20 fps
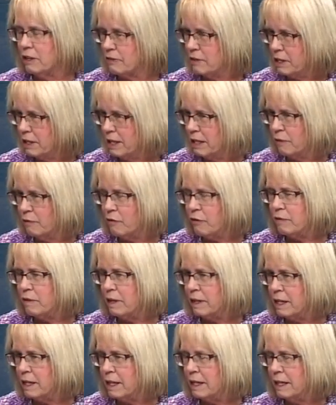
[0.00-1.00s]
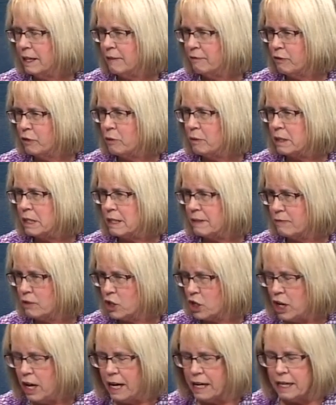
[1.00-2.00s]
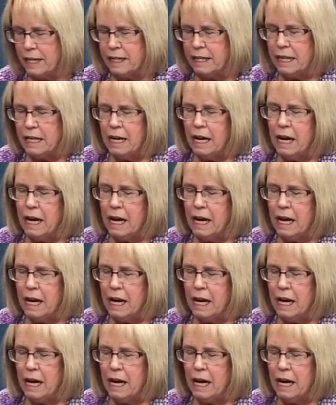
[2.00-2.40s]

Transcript: the influence of China.